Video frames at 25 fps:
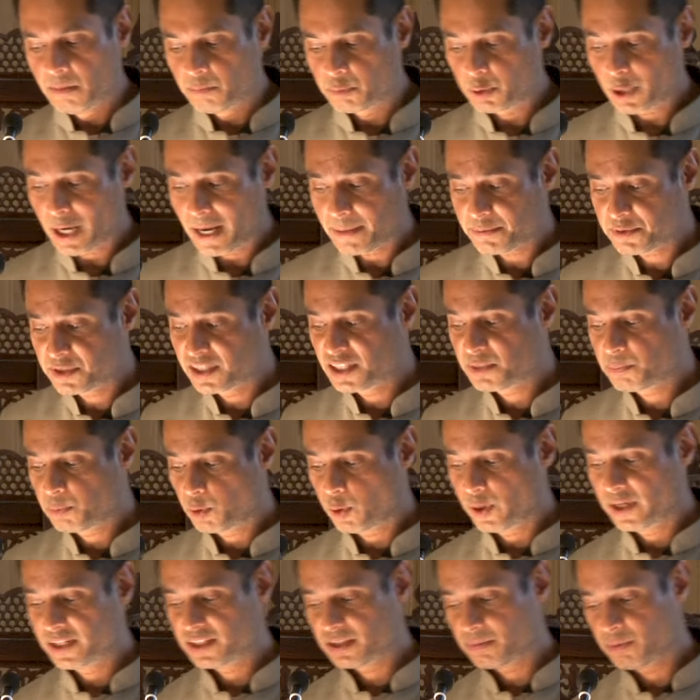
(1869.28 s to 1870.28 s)
Perhaps these
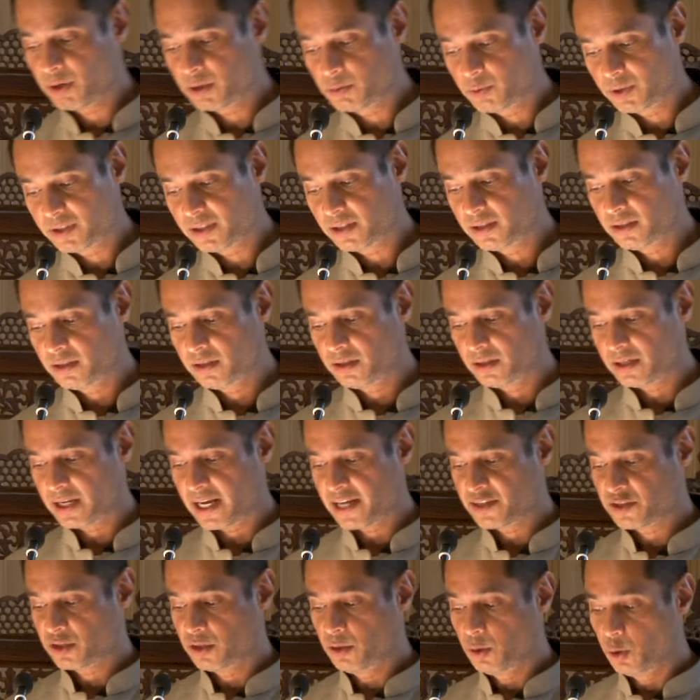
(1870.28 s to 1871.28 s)
points about watan
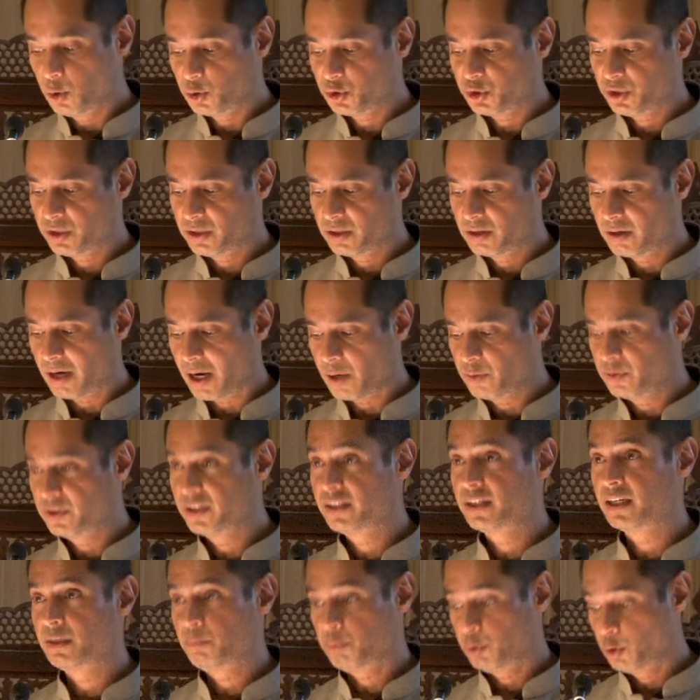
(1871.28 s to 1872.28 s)
as a notion
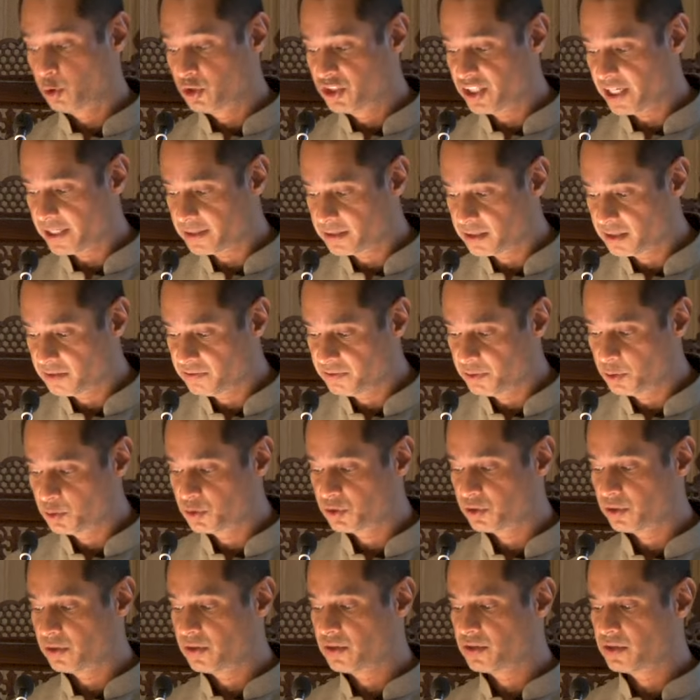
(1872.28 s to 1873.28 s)
grounded in projected
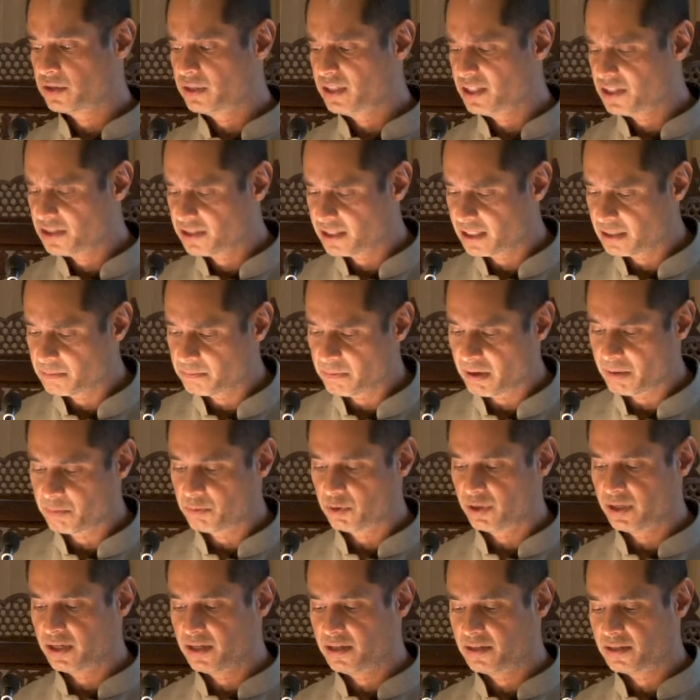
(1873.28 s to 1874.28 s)
futures, distant
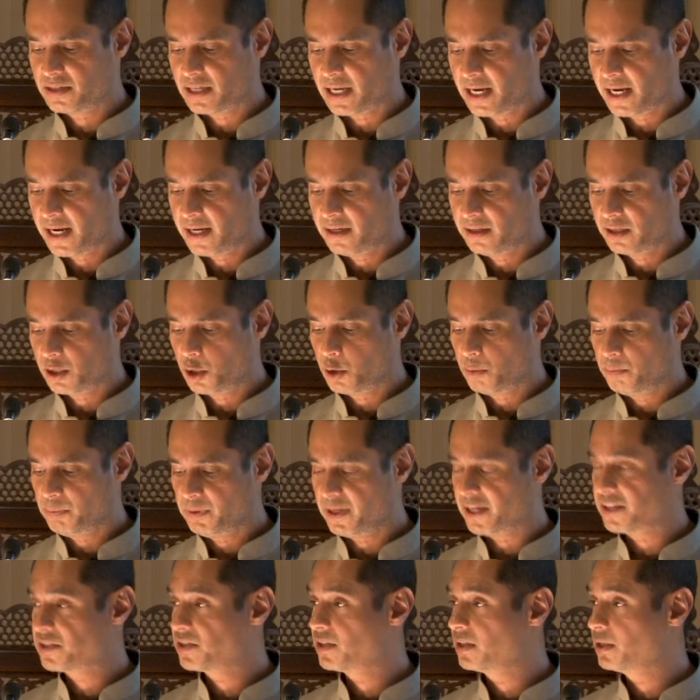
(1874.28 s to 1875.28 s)
memories, and the
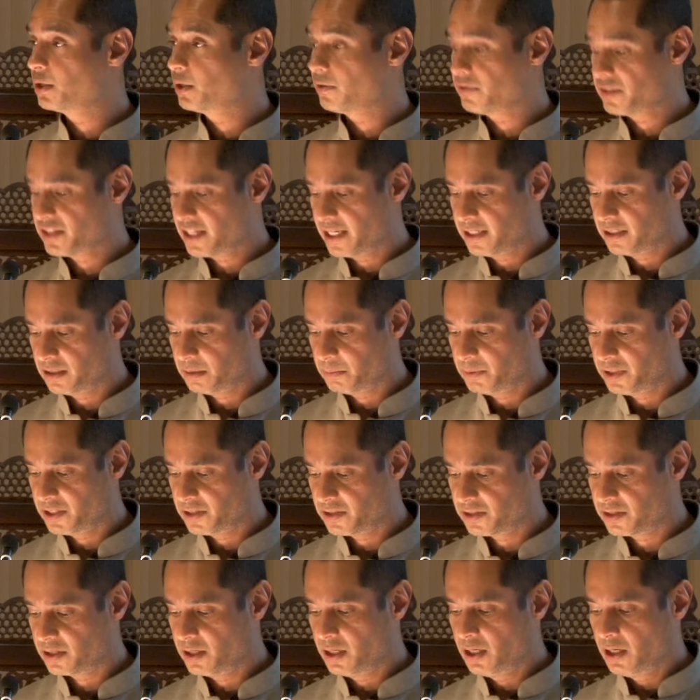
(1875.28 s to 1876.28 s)
complexity of
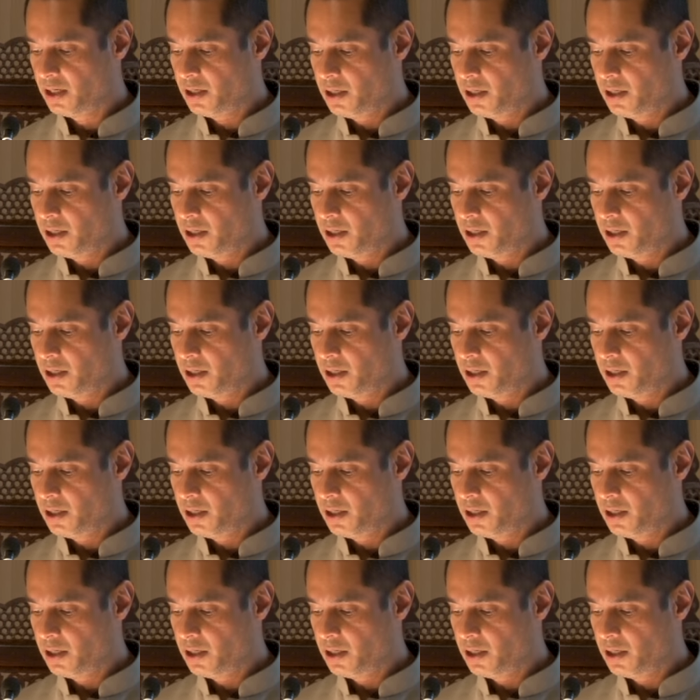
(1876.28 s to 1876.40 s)
sentiments,